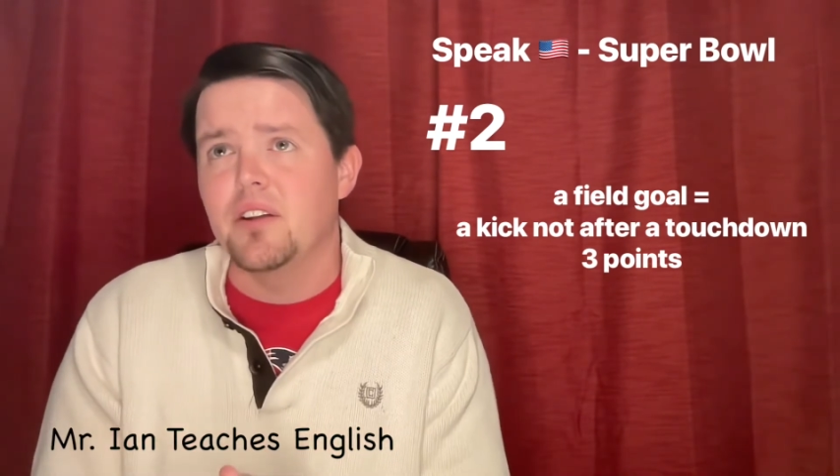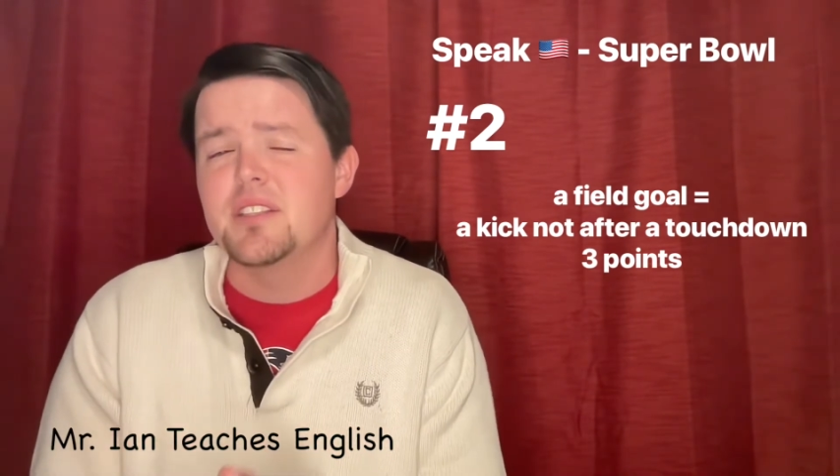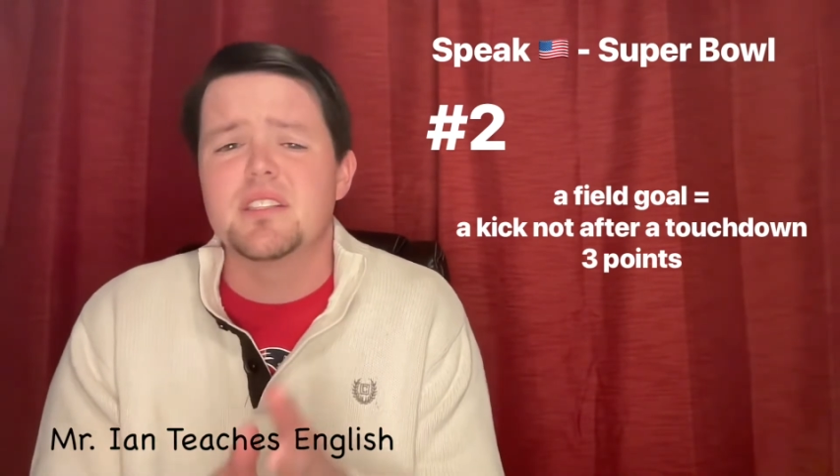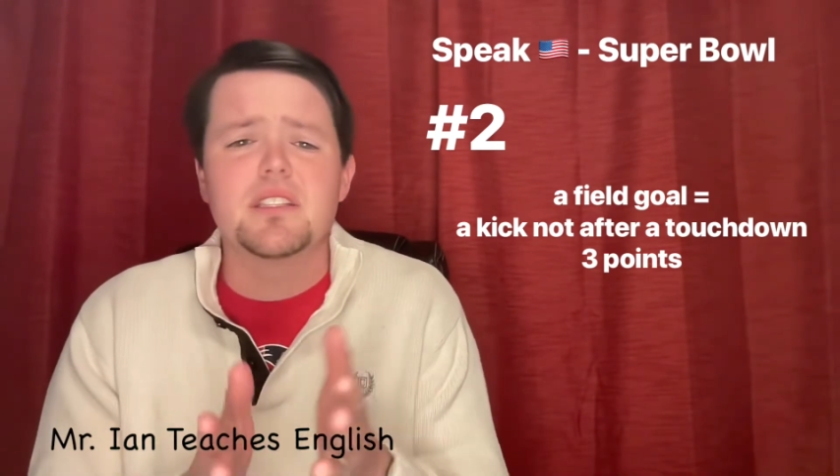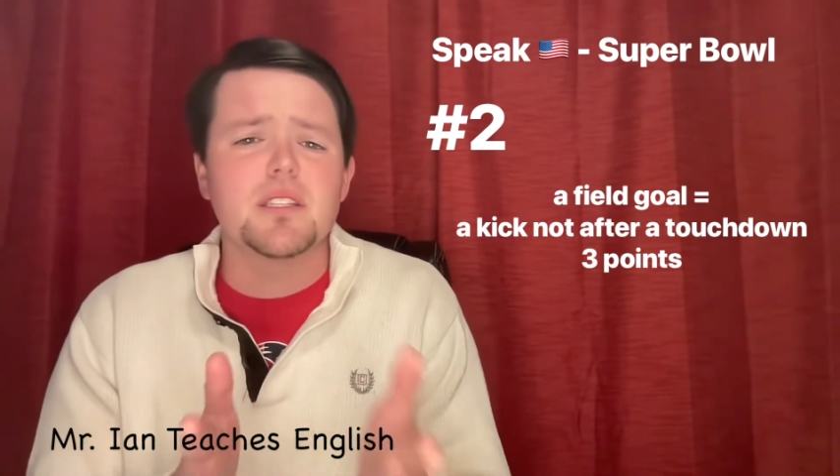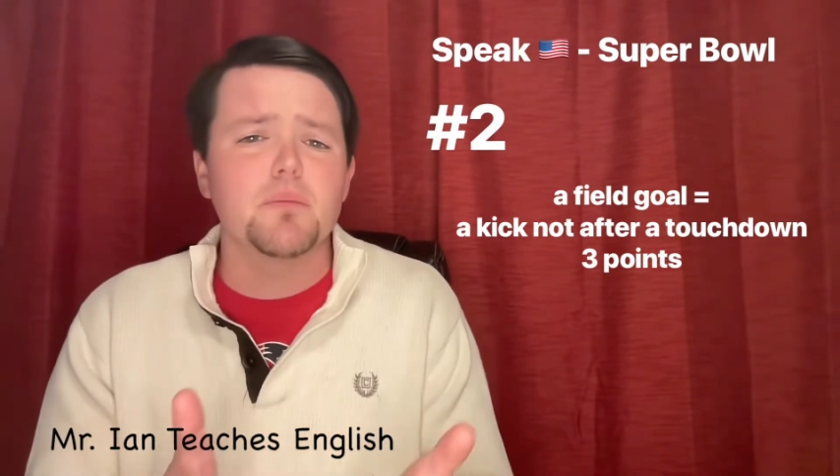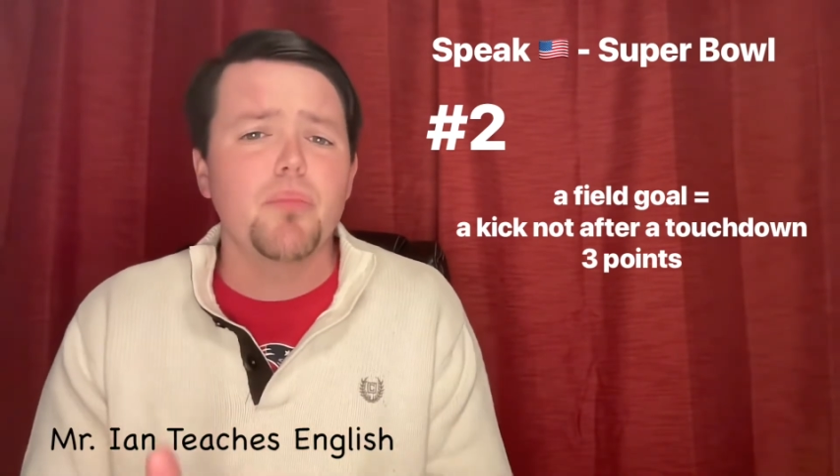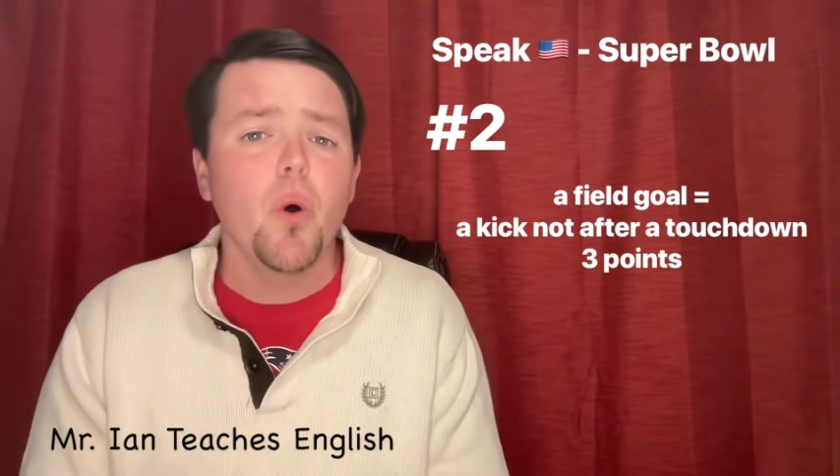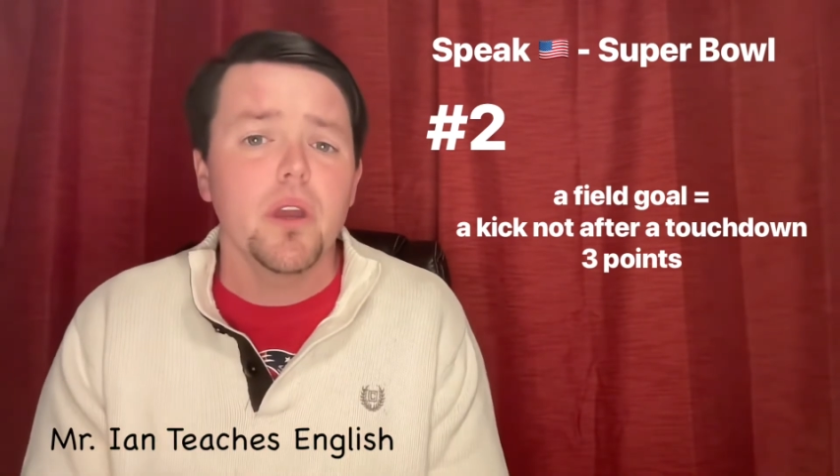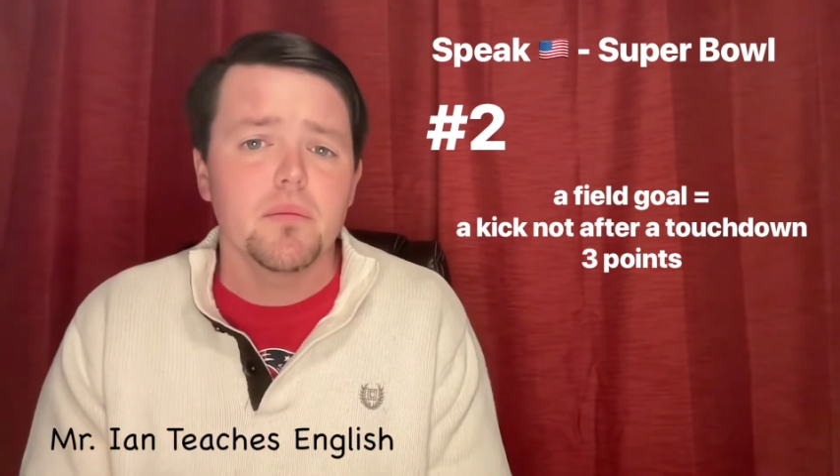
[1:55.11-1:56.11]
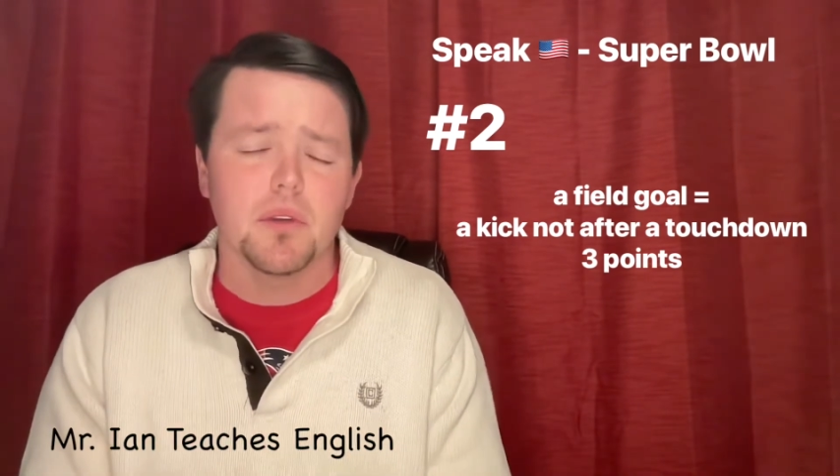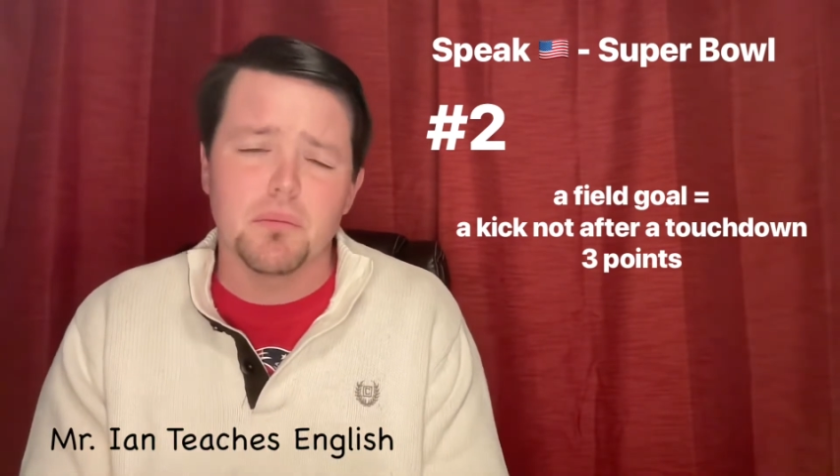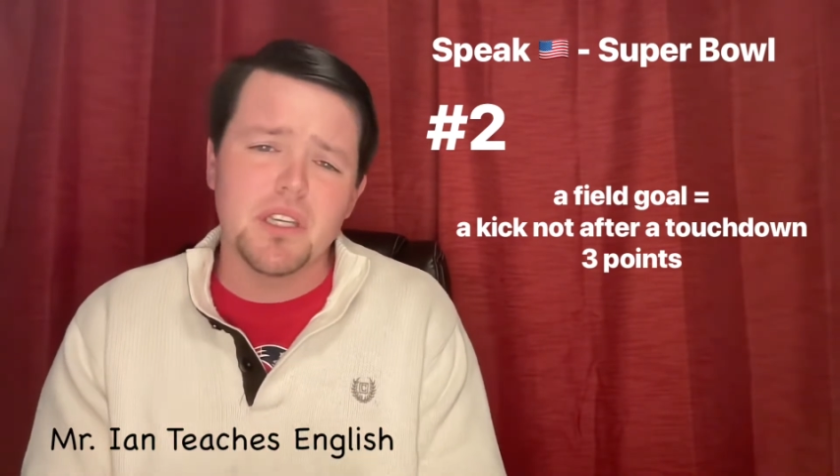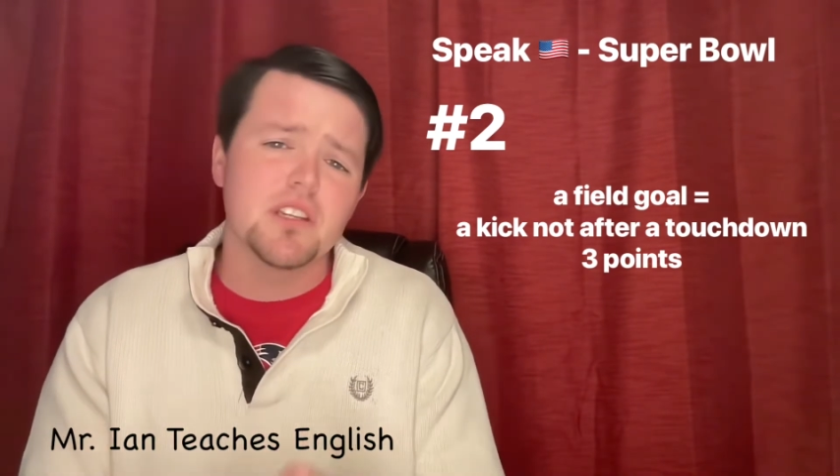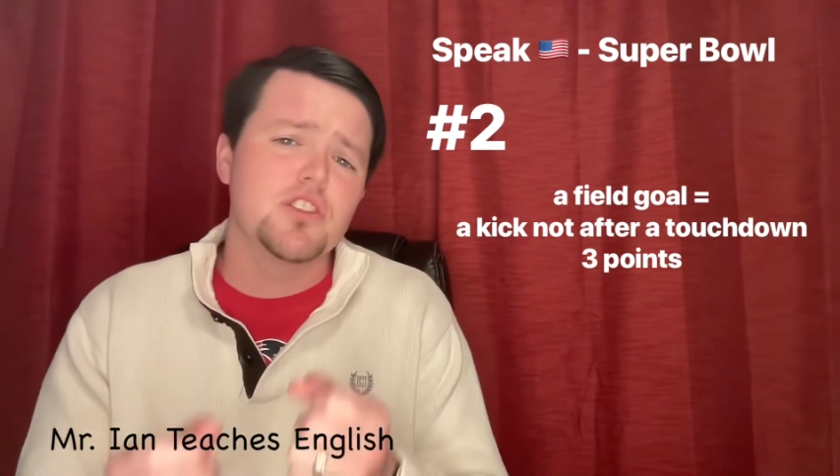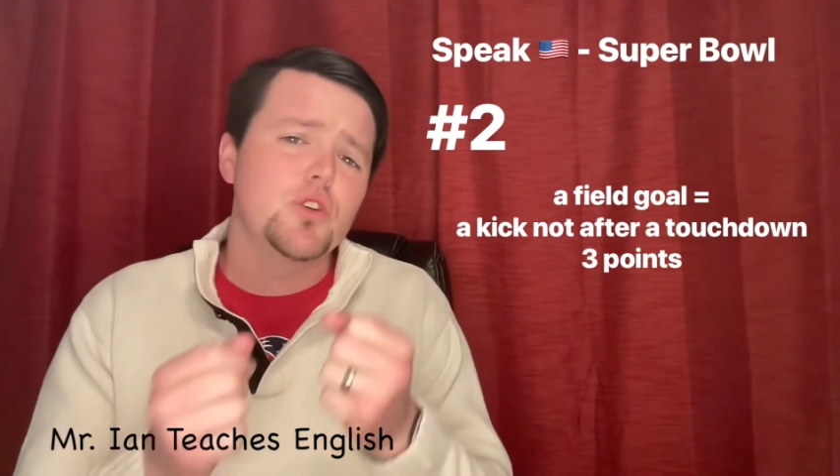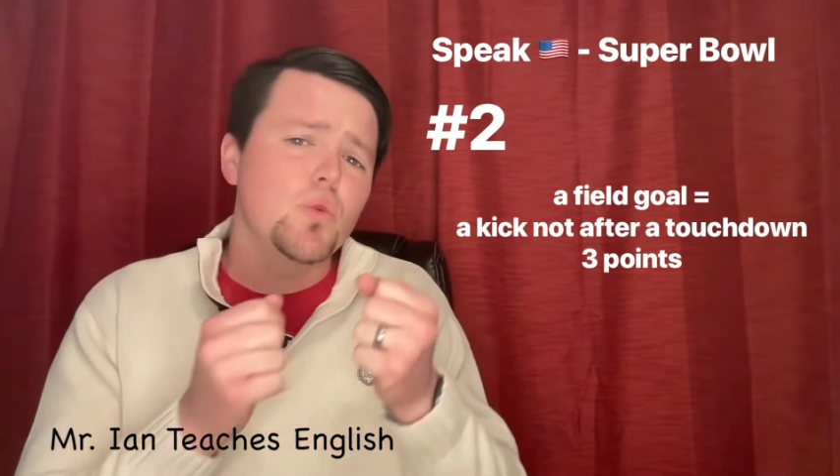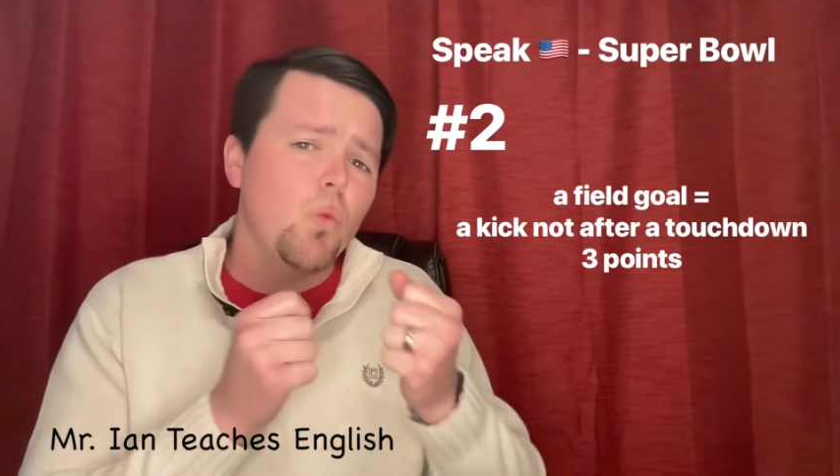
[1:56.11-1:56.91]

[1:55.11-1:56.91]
It's a disappointment because you